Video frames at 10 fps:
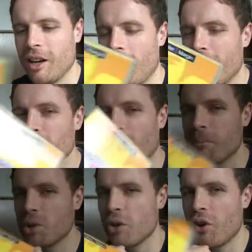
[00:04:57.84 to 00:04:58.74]

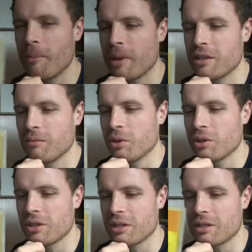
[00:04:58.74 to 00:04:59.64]
I'm sure I must have
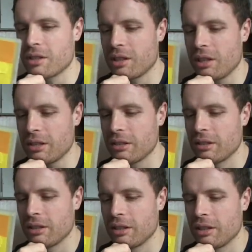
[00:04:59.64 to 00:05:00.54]
watched this as a kid.
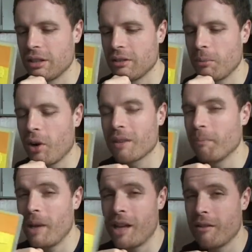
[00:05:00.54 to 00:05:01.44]
but I
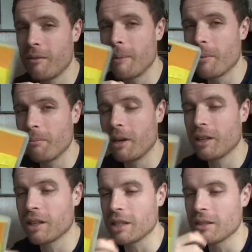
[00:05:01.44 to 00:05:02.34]
can barely remember
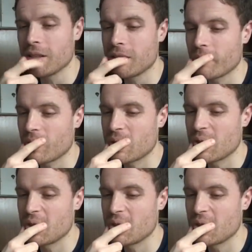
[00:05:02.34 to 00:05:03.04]
Monkey. And